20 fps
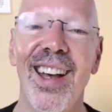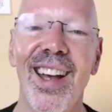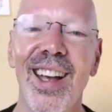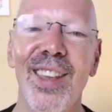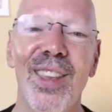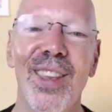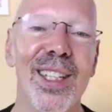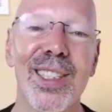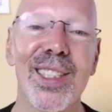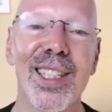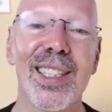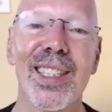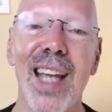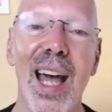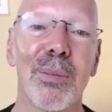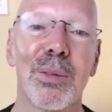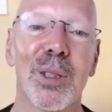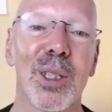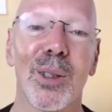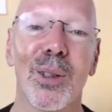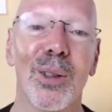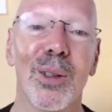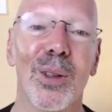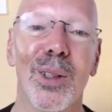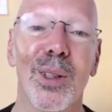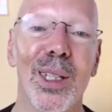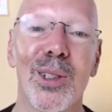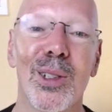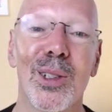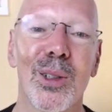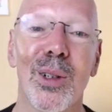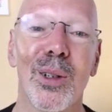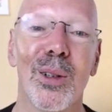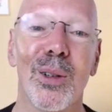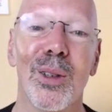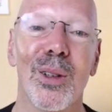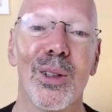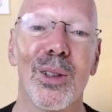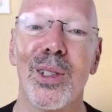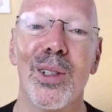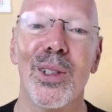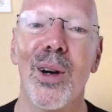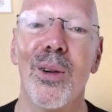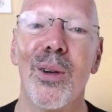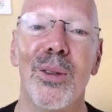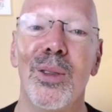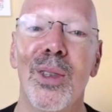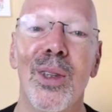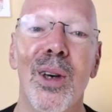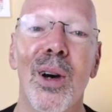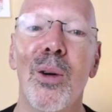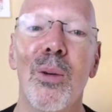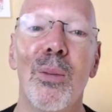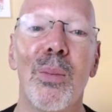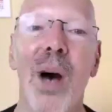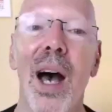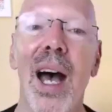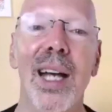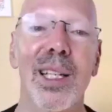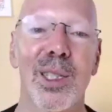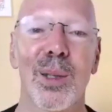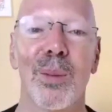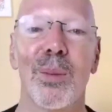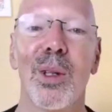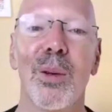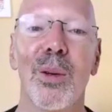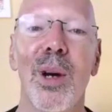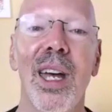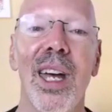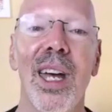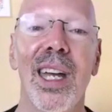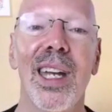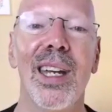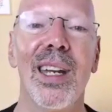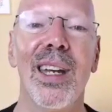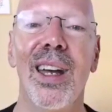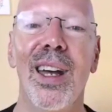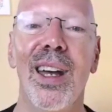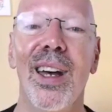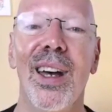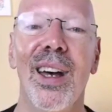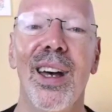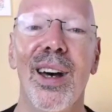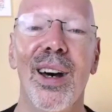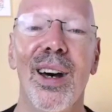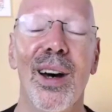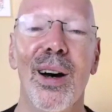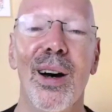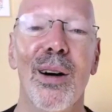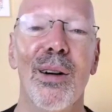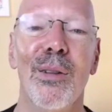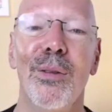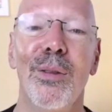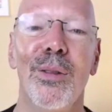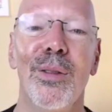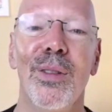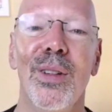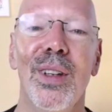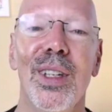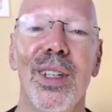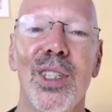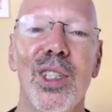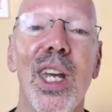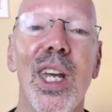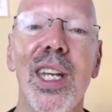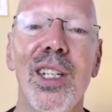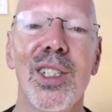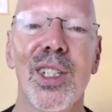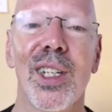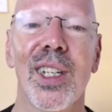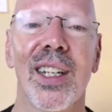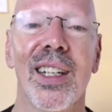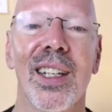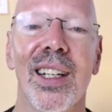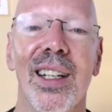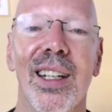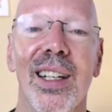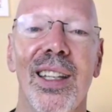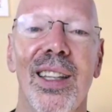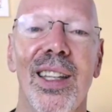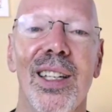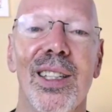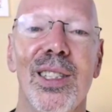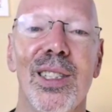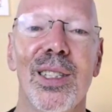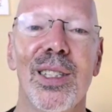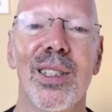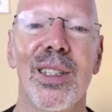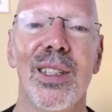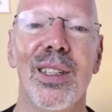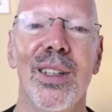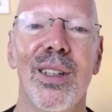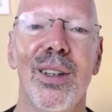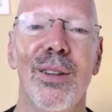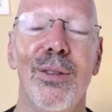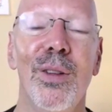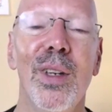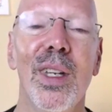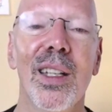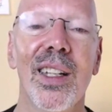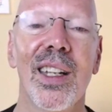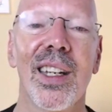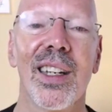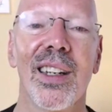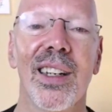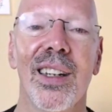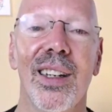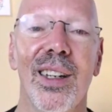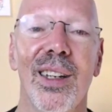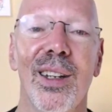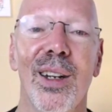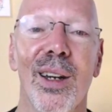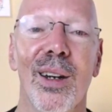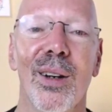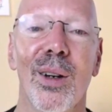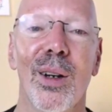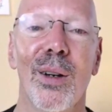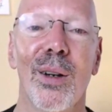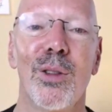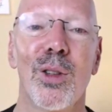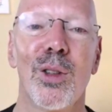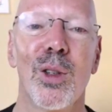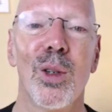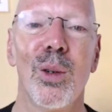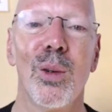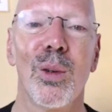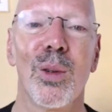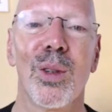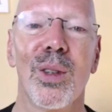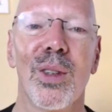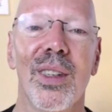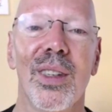This is absolutely true. There's no, no possible way of changing this feeling, you know, of truth.